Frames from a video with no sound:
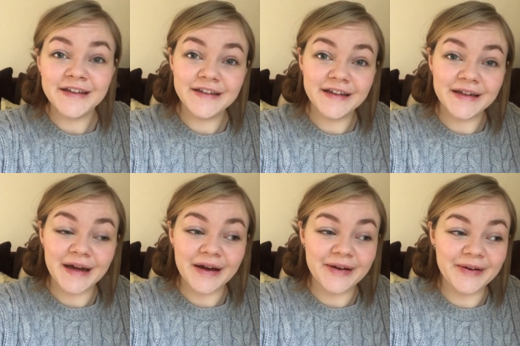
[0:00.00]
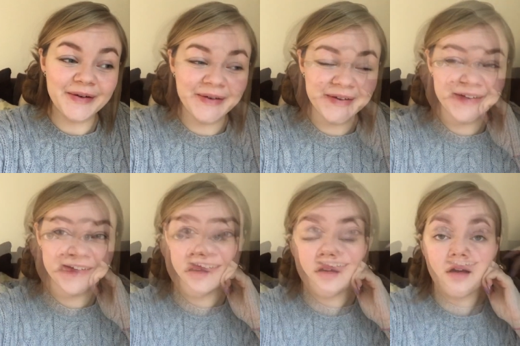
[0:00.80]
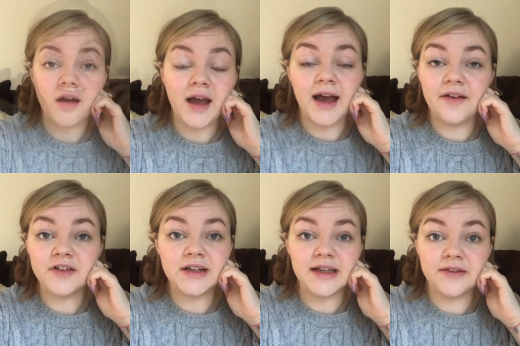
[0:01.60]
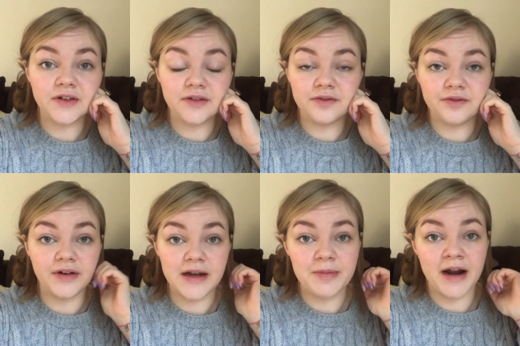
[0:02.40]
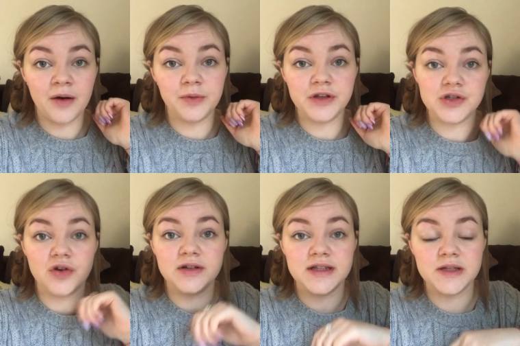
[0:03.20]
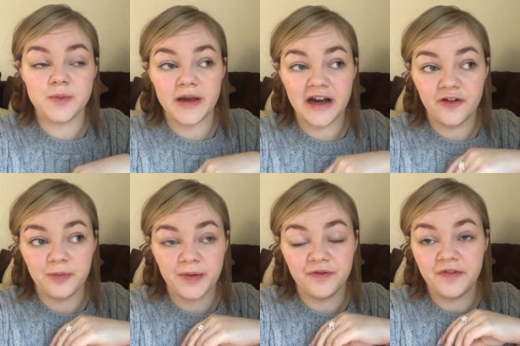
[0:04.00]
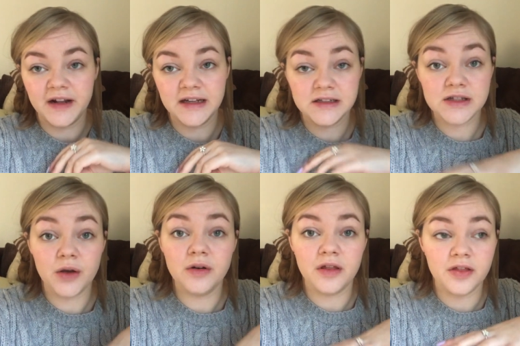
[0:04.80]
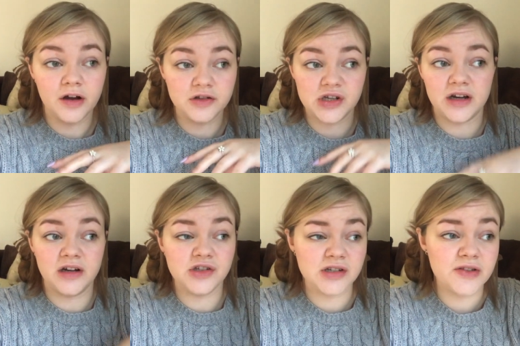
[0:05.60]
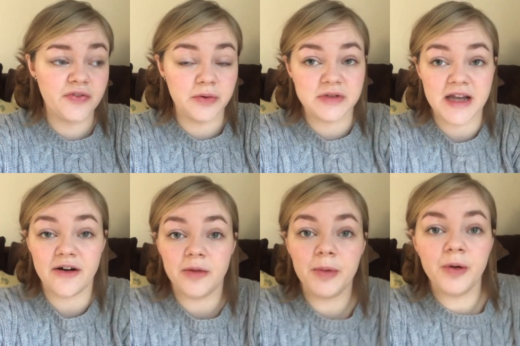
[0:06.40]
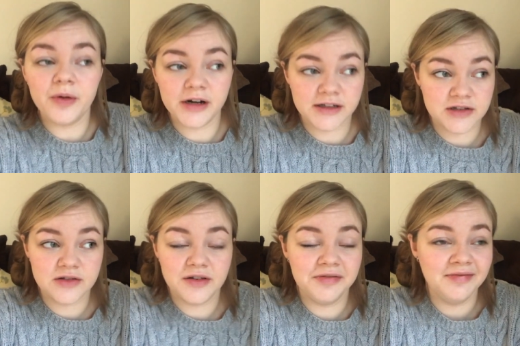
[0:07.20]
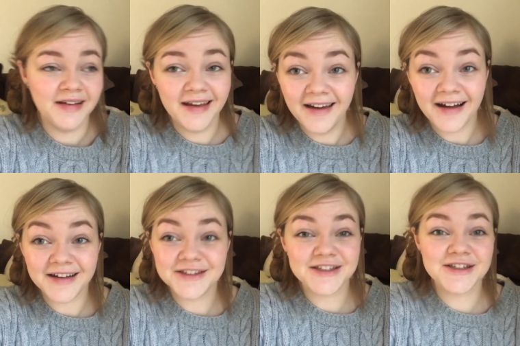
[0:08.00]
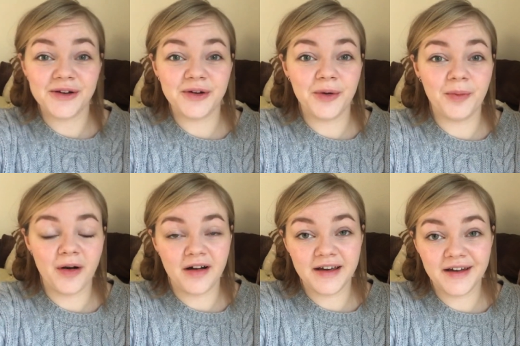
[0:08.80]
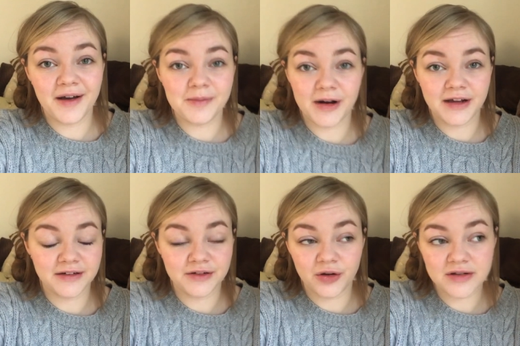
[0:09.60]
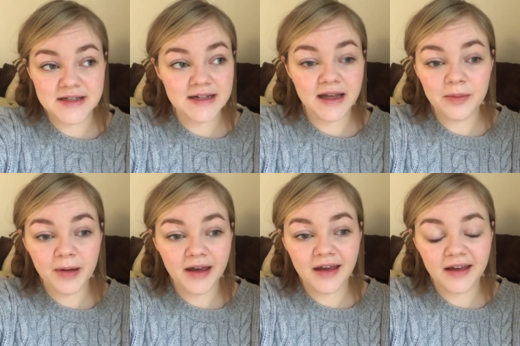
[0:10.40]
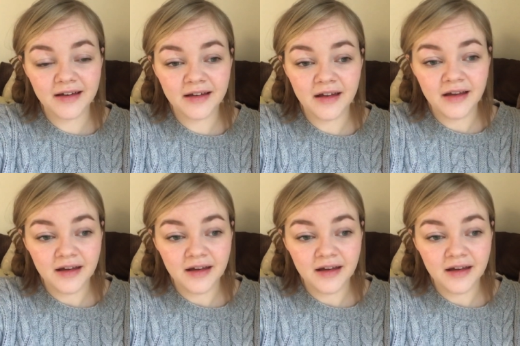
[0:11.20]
you know. I haven't even really been out with the dogs this week. I've been feeling so lethargic. I just feel terrible, and I just don't know why. I'm, like, not sleeping.